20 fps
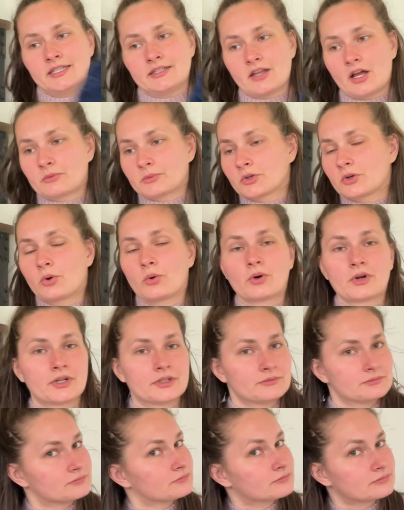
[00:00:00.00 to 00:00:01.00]
not
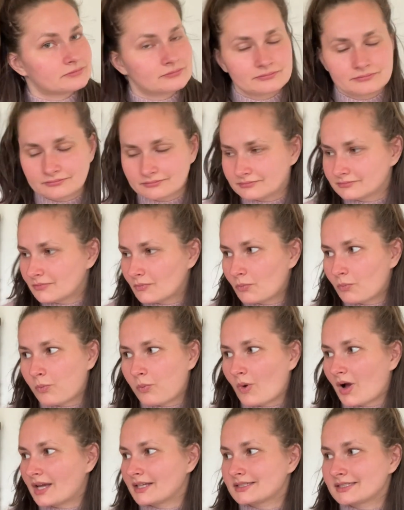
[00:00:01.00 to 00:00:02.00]
record
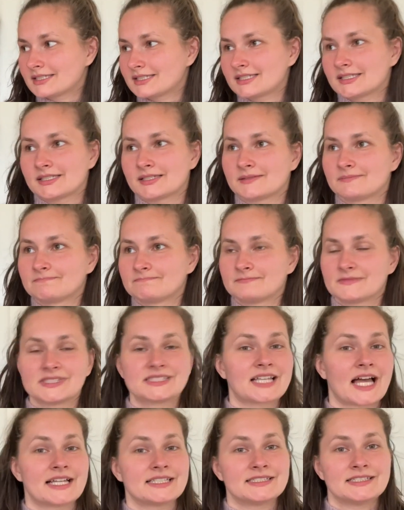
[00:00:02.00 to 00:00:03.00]
what
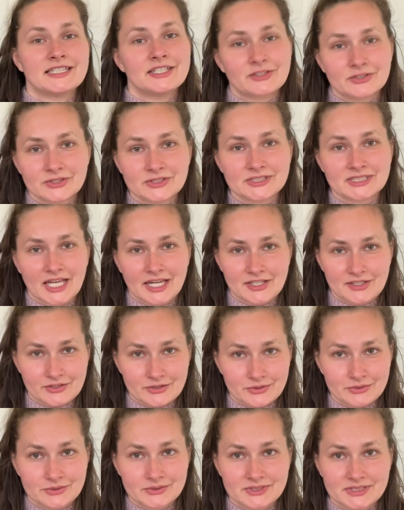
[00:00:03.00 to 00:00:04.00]
size needles I
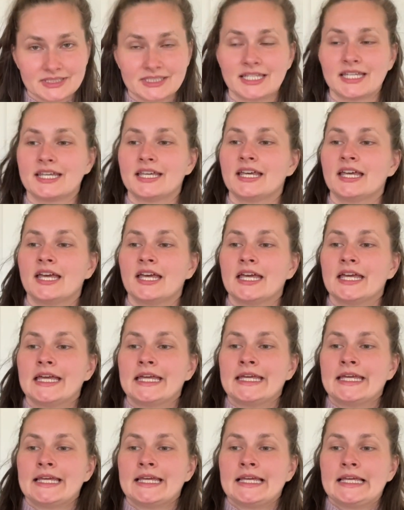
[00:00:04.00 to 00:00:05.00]
used.
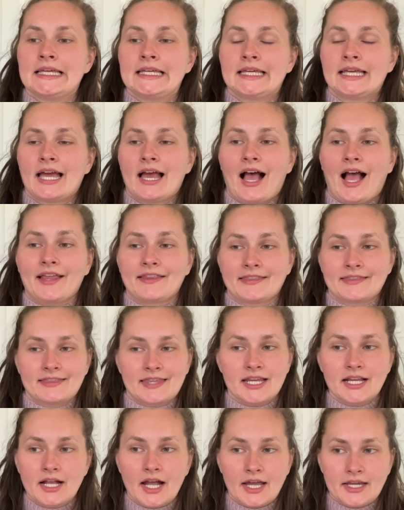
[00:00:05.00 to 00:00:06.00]
I
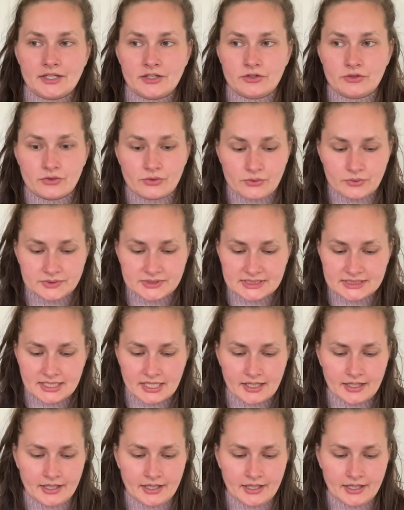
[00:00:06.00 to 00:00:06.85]
think I used